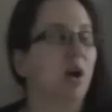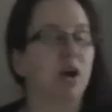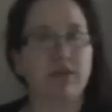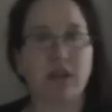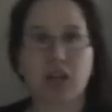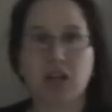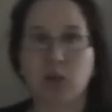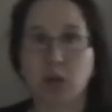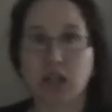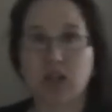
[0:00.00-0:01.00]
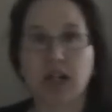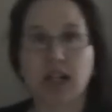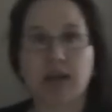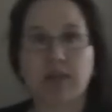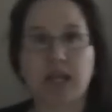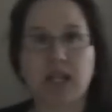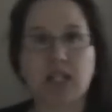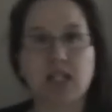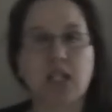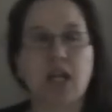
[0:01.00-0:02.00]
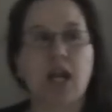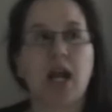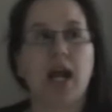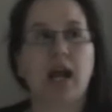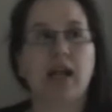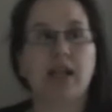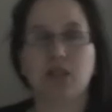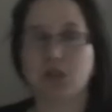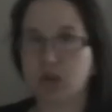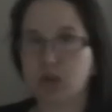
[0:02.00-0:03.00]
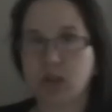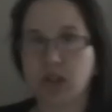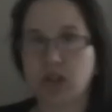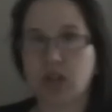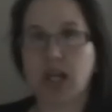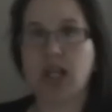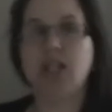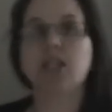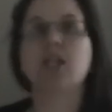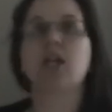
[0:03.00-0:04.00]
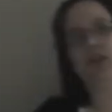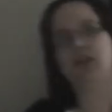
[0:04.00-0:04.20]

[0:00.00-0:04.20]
I'll give a toilet training update. He is not toilet trained.